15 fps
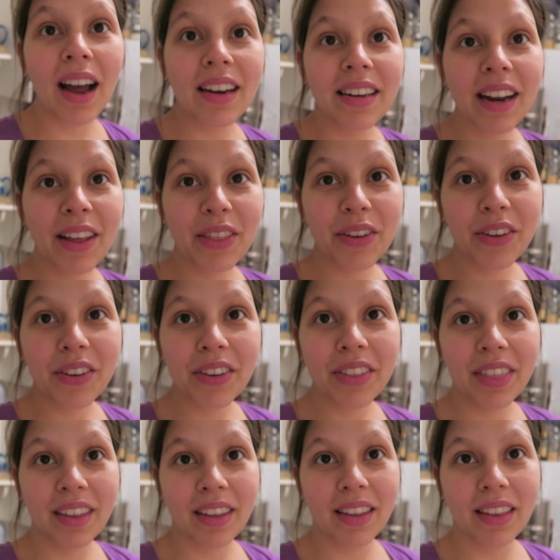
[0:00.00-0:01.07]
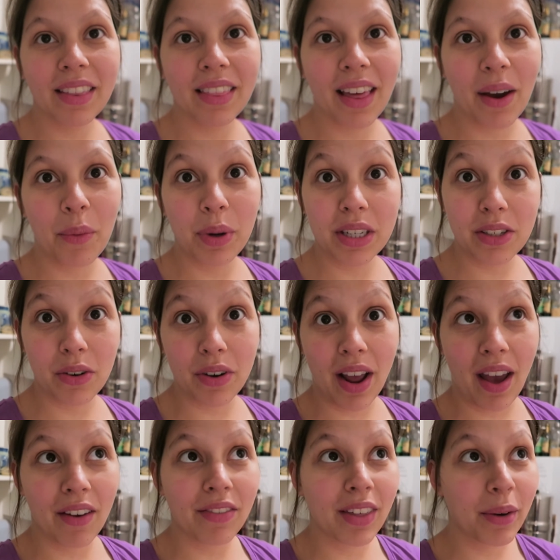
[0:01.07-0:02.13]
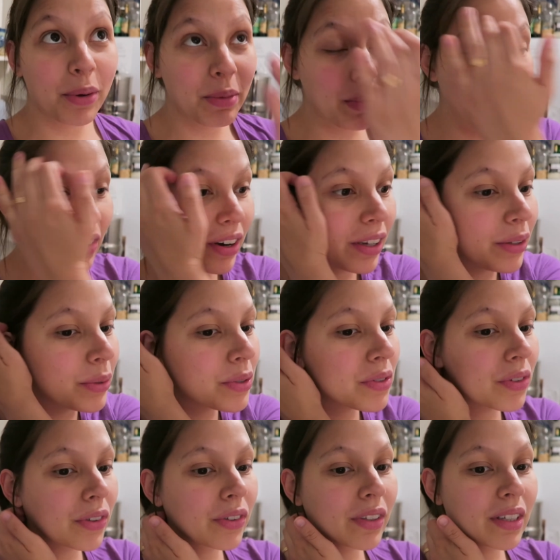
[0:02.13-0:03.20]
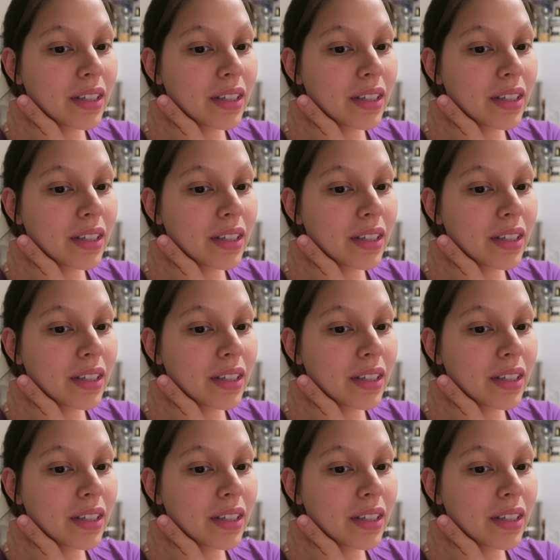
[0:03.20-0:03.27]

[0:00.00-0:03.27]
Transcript: Another thing that we don't have that would be very useful